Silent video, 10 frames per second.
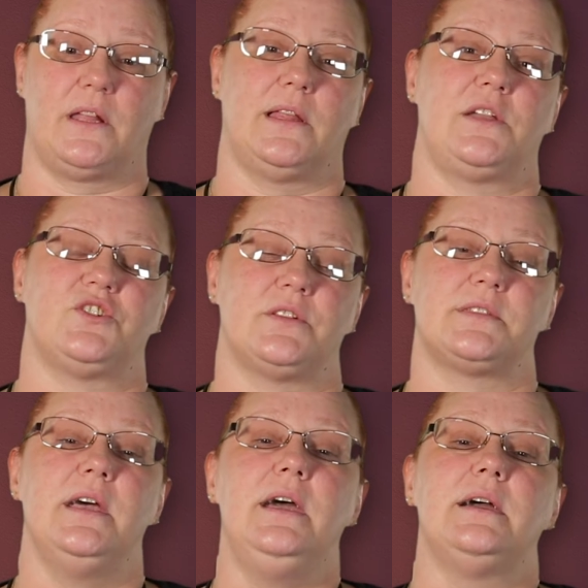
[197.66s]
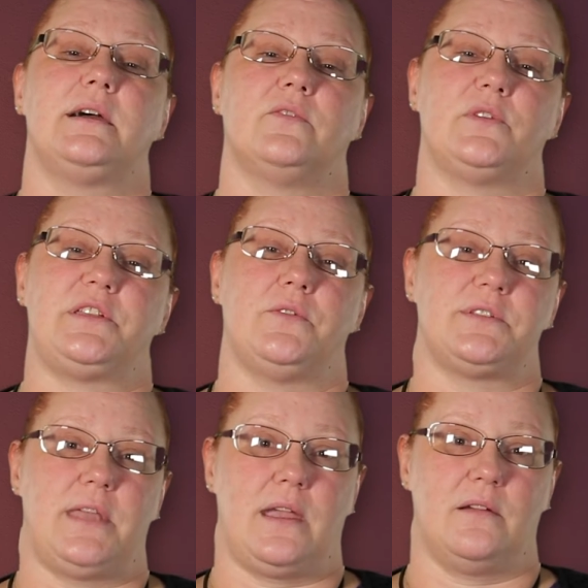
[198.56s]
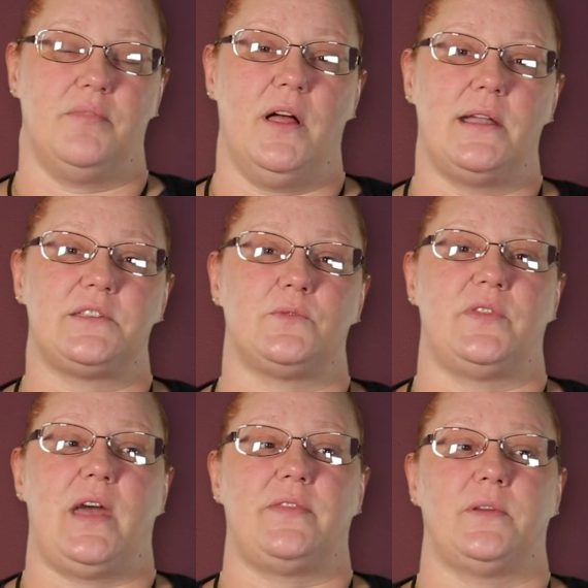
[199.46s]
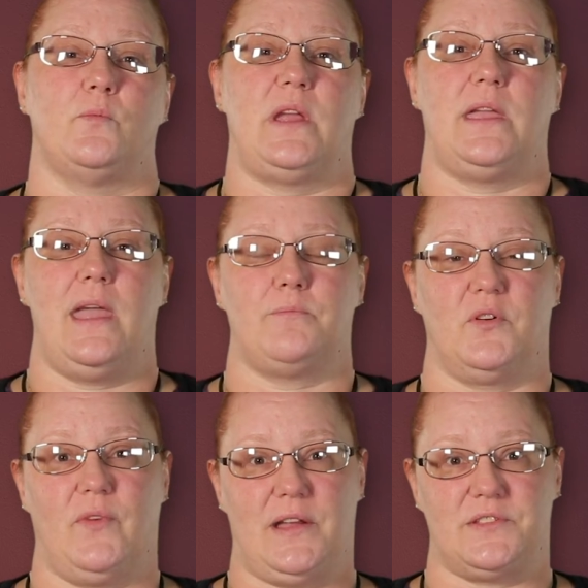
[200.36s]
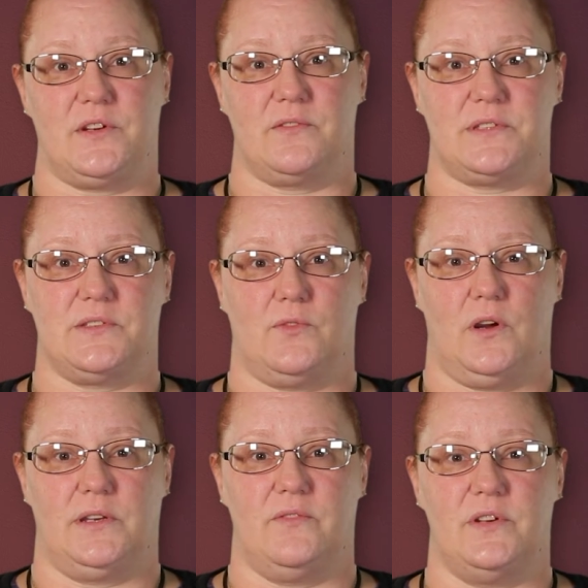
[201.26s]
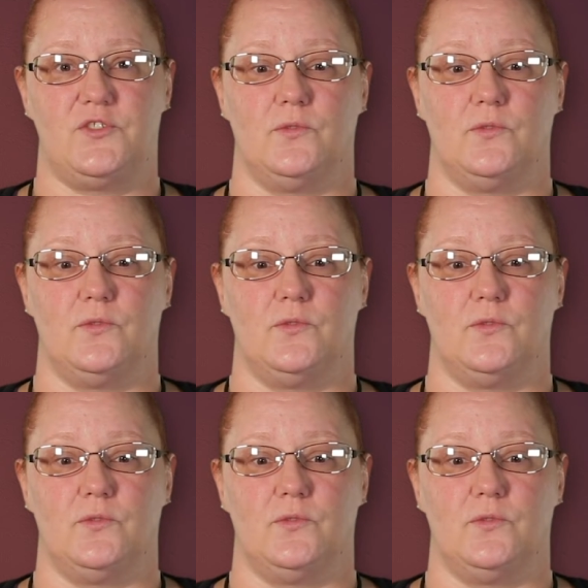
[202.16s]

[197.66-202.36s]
One person even said, she's a force to be reckoned with in this world of technology.